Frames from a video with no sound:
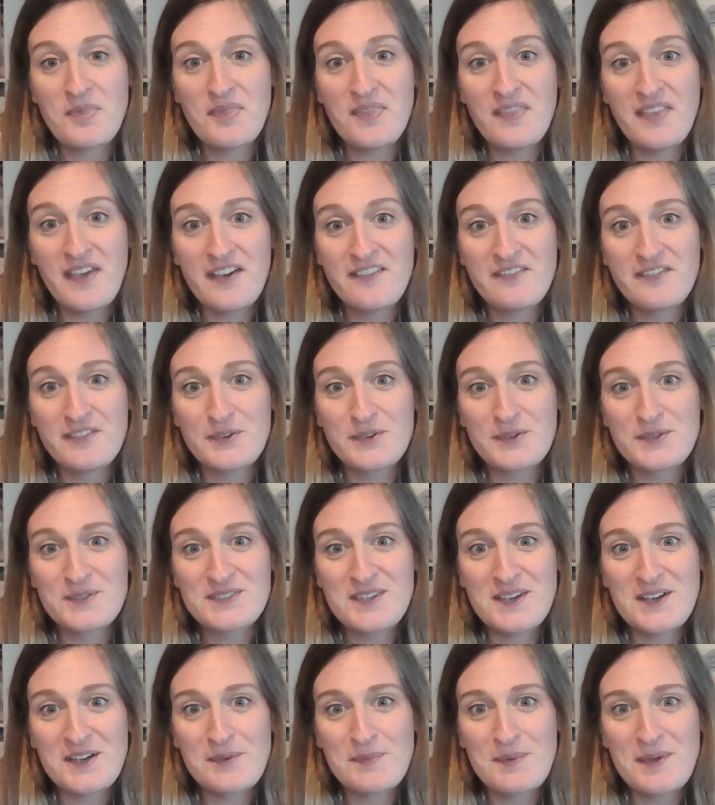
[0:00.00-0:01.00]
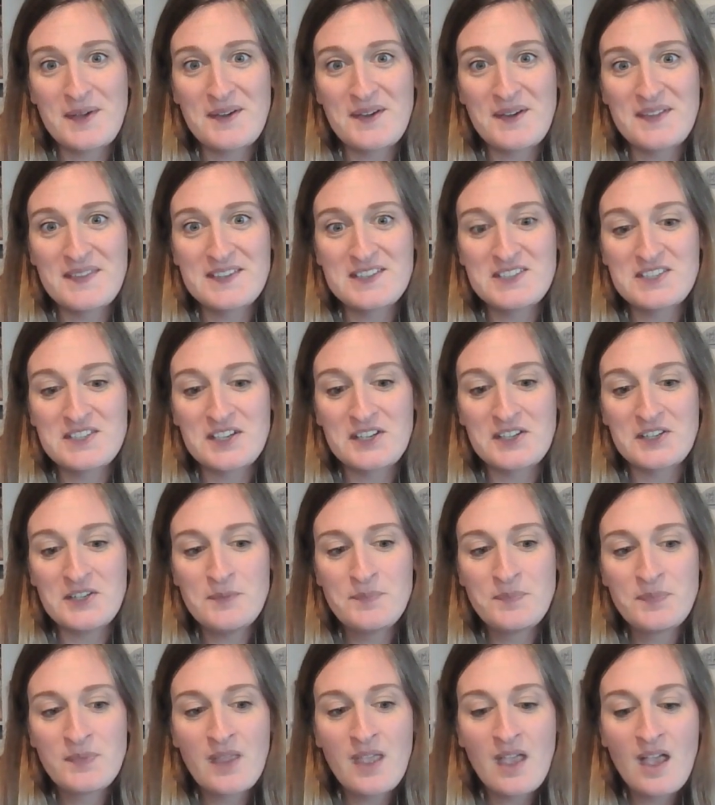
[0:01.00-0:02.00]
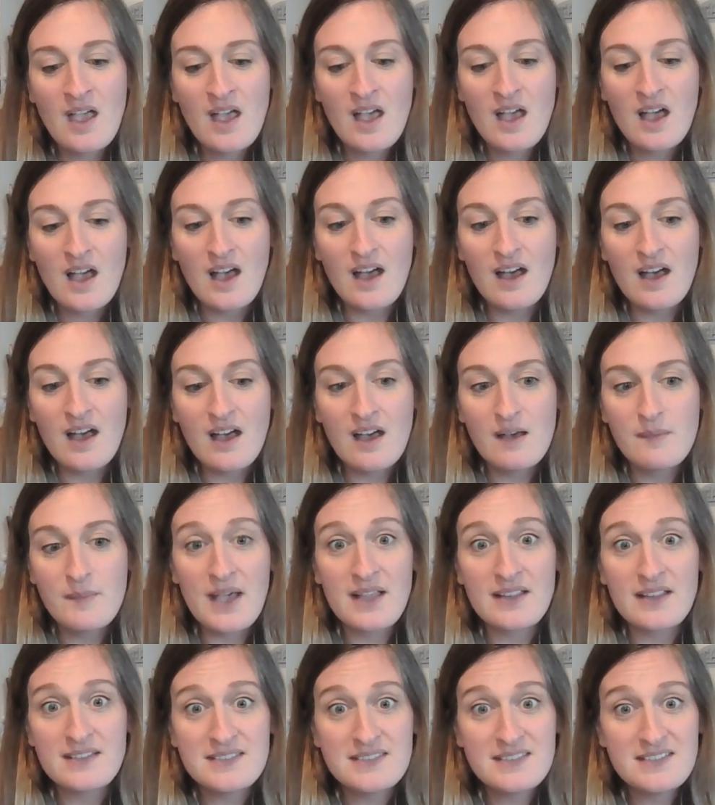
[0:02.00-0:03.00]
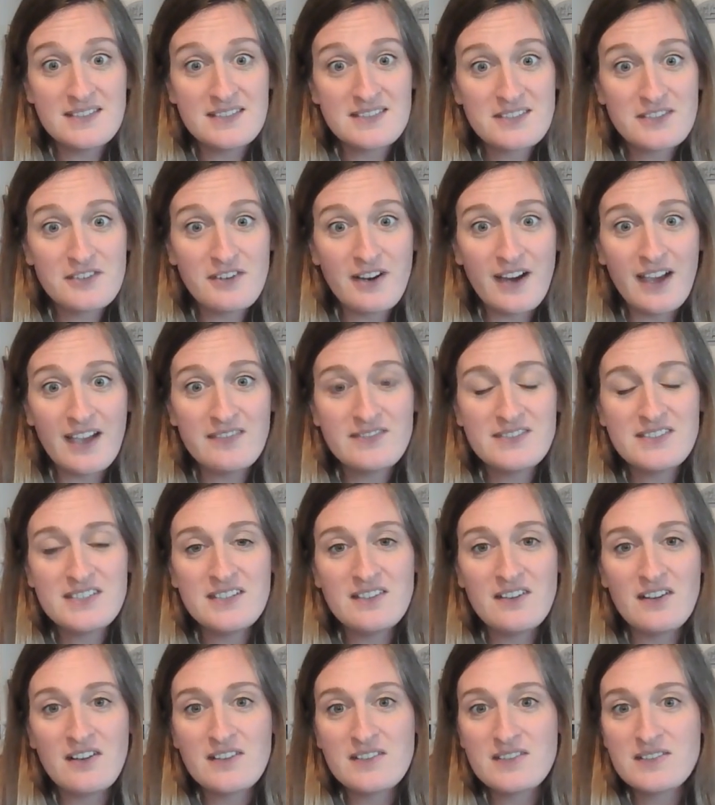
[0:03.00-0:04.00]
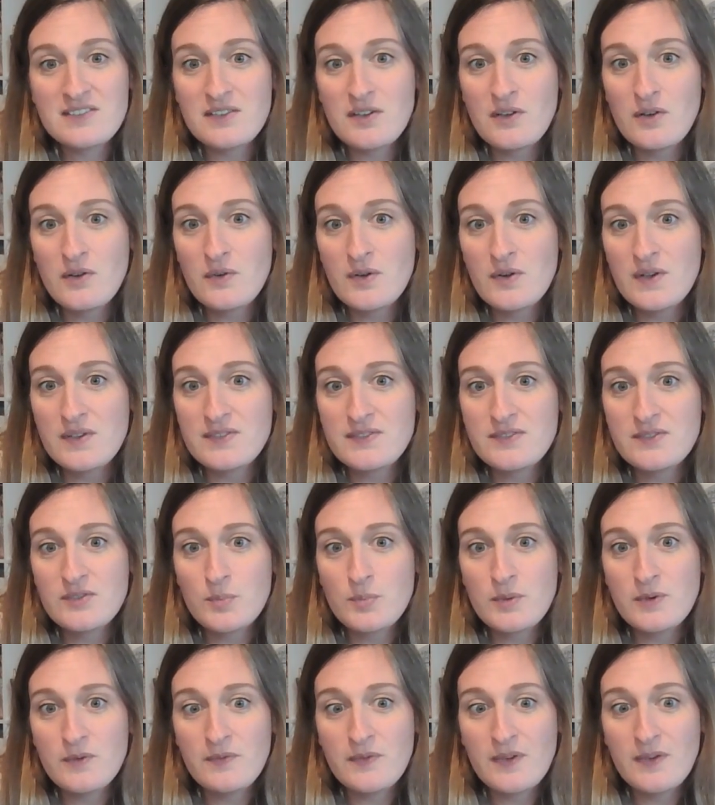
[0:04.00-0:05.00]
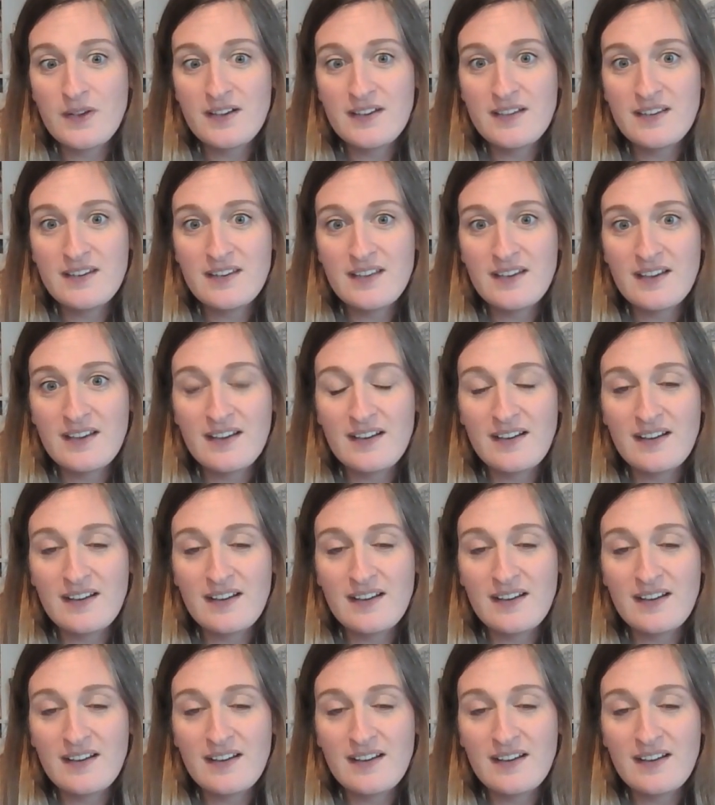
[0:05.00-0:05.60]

that folks talk about on the channel. Ali Z is crafty, also super fun